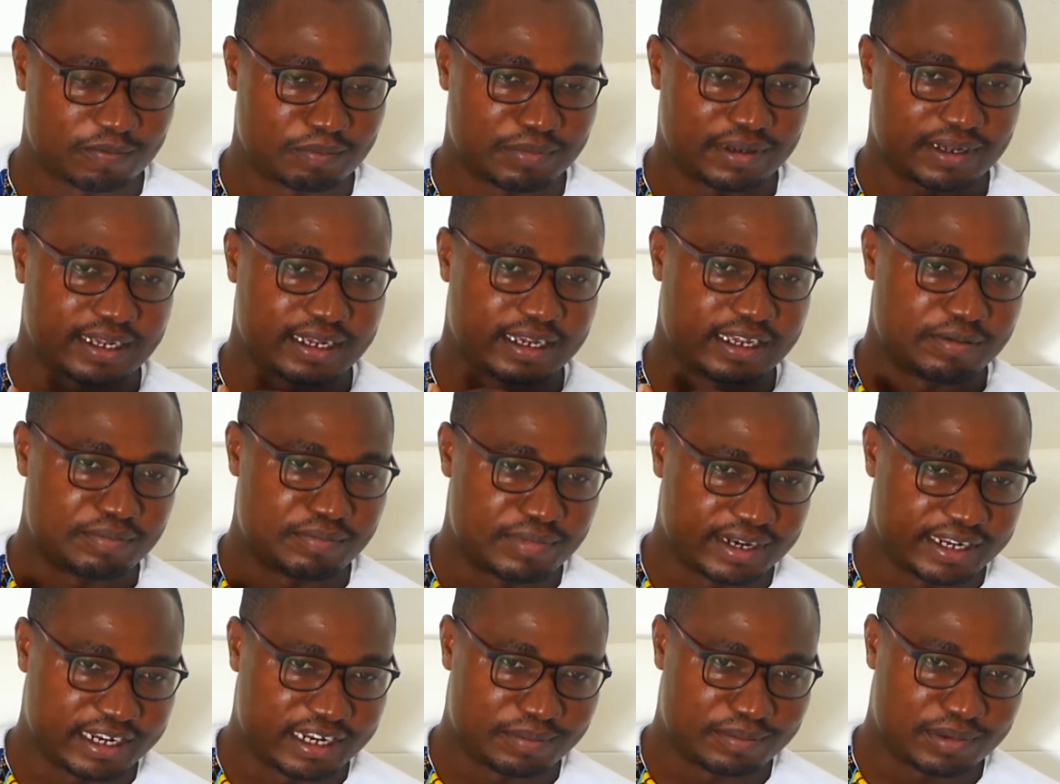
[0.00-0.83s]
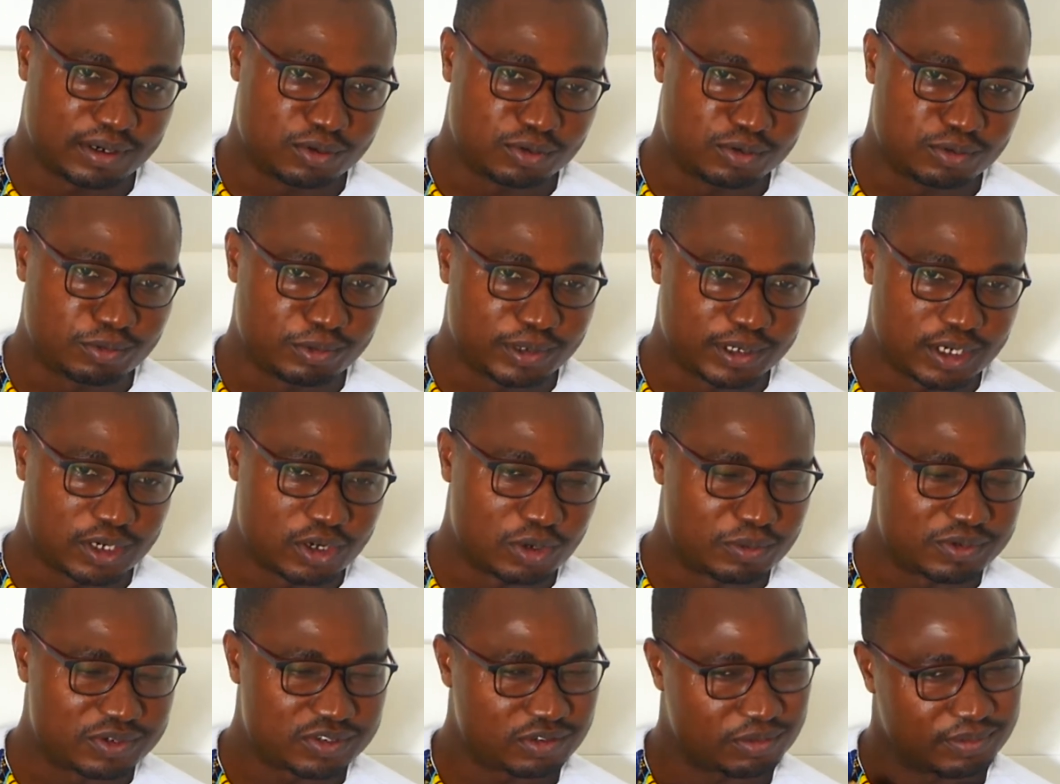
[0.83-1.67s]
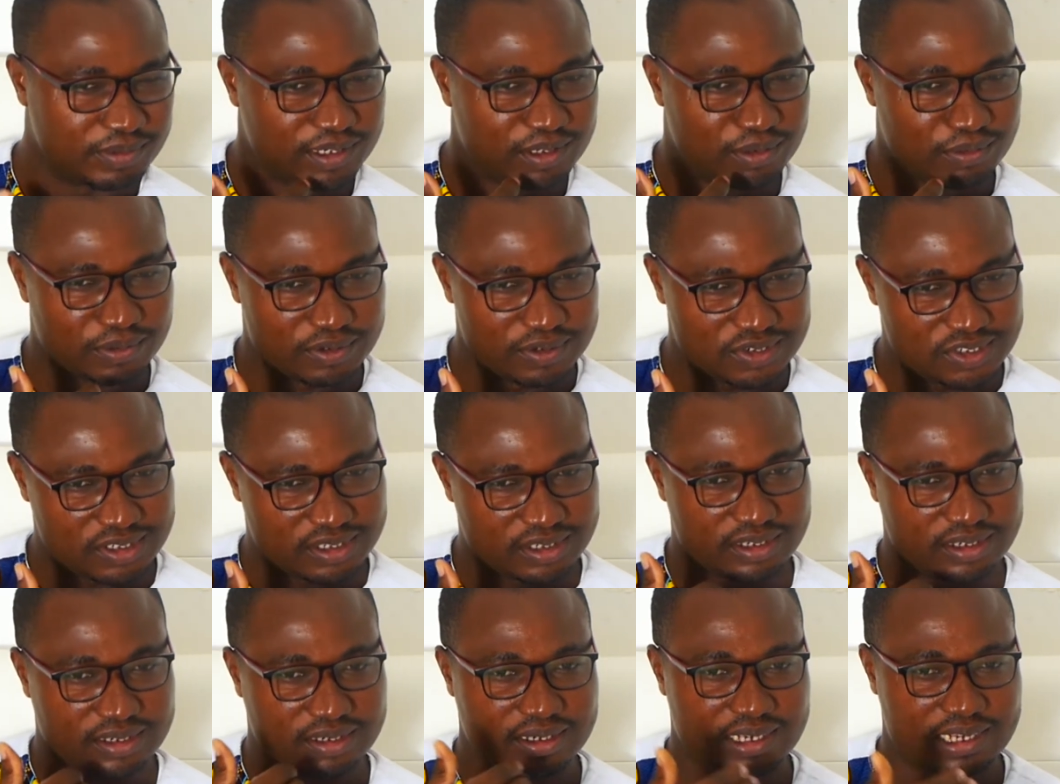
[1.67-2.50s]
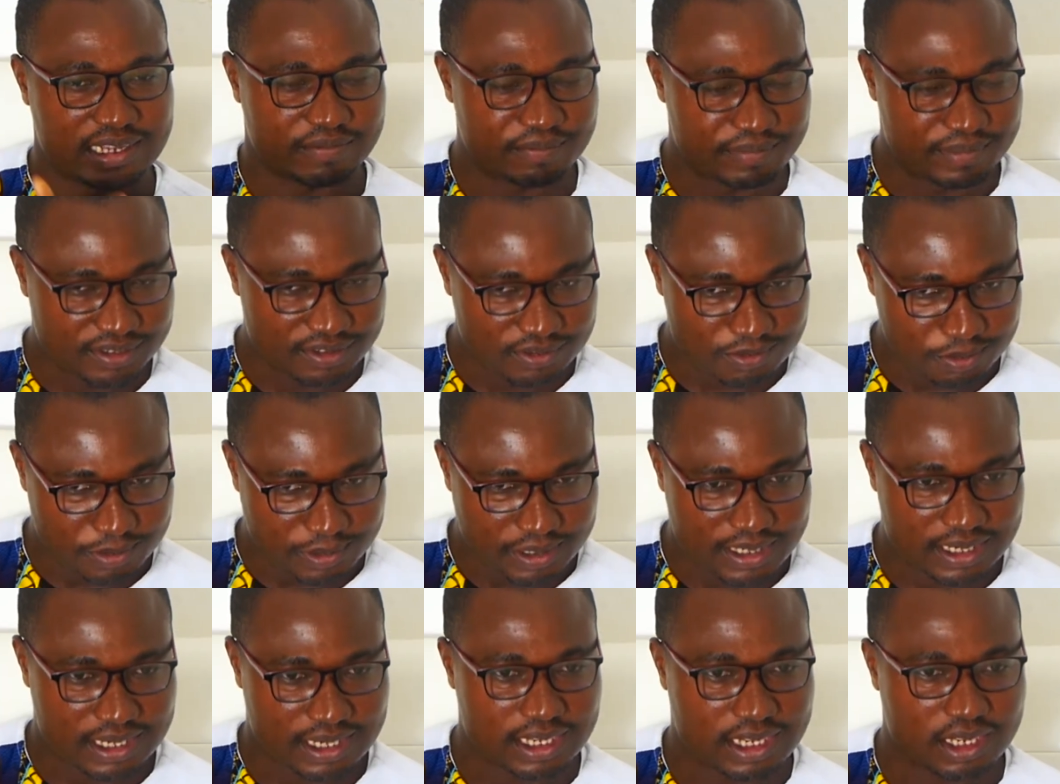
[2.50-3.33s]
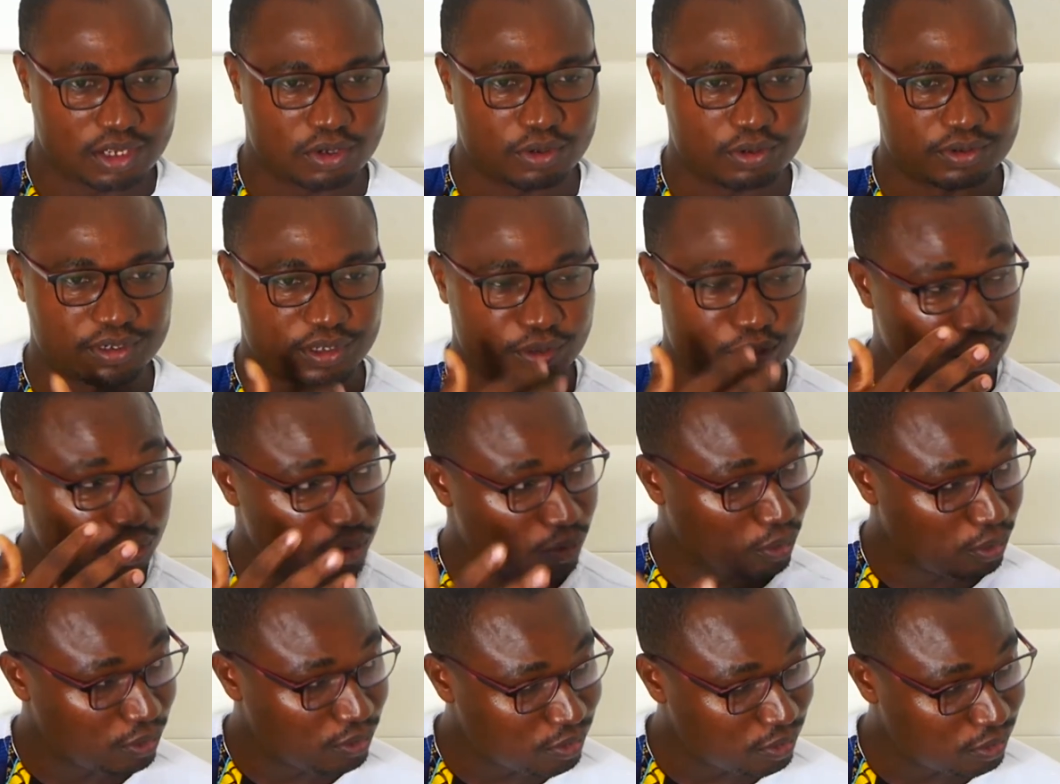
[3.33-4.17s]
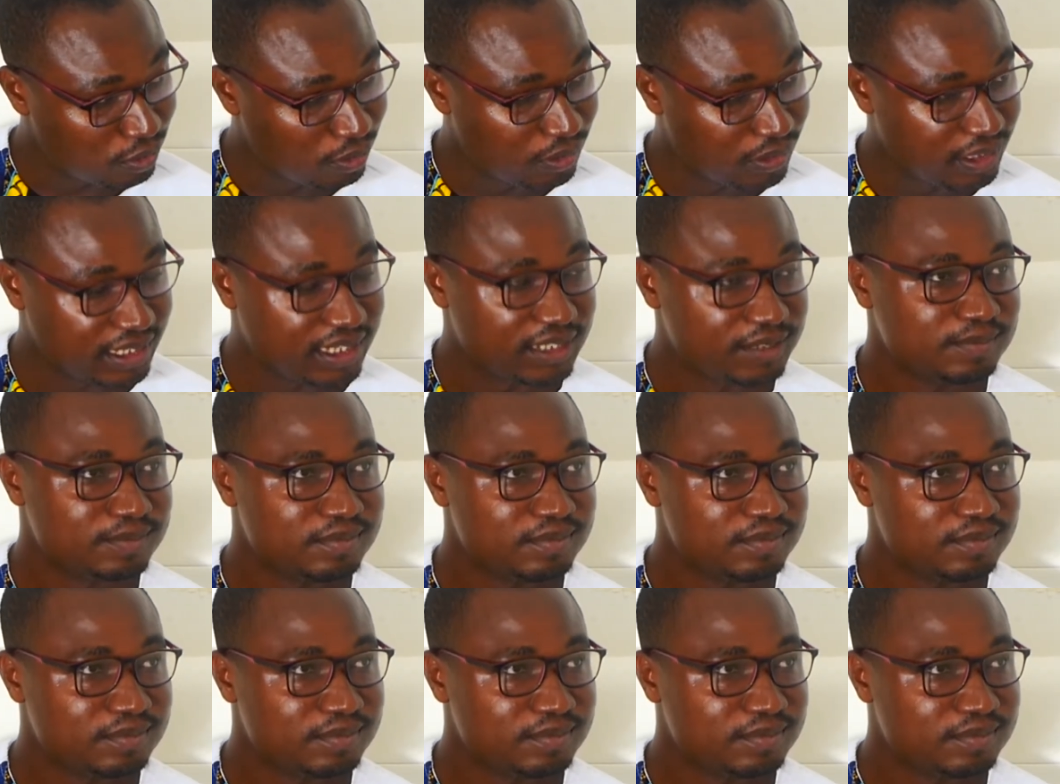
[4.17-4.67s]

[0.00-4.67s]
But in my neighborhood, where almost everybody was a government worker or they all go to work,